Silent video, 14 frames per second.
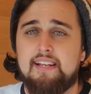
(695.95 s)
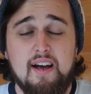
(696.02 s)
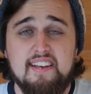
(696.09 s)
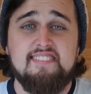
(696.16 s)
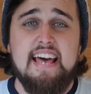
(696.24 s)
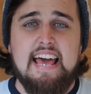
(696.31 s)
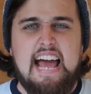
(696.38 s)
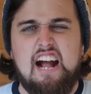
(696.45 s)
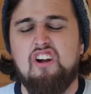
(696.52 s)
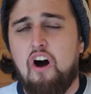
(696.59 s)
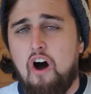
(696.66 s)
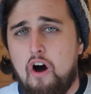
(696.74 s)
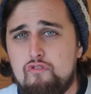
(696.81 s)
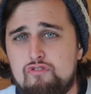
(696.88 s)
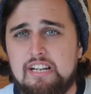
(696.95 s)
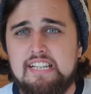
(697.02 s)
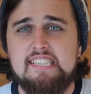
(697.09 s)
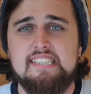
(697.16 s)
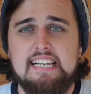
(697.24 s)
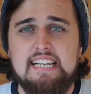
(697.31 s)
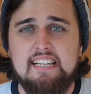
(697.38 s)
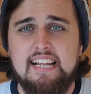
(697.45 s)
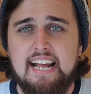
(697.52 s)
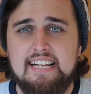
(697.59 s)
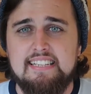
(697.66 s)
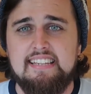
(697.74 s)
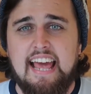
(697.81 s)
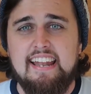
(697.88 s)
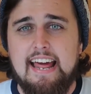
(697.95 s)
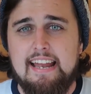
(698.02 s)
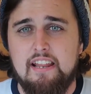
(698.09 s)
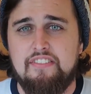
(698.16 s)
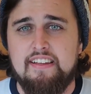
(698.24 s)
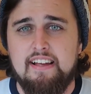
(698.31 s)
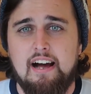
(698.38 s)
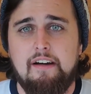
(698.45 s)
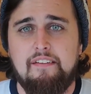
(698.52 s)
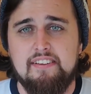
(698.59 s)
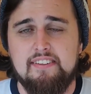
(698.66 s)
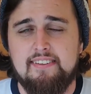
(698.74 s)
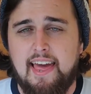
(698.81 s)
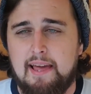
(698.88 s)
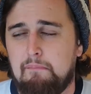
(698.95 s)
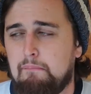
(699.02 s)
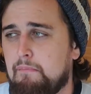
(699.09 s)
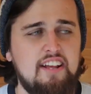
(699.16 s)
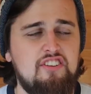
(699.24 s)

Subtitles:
But I can't really see Leeds getting anything out of this game.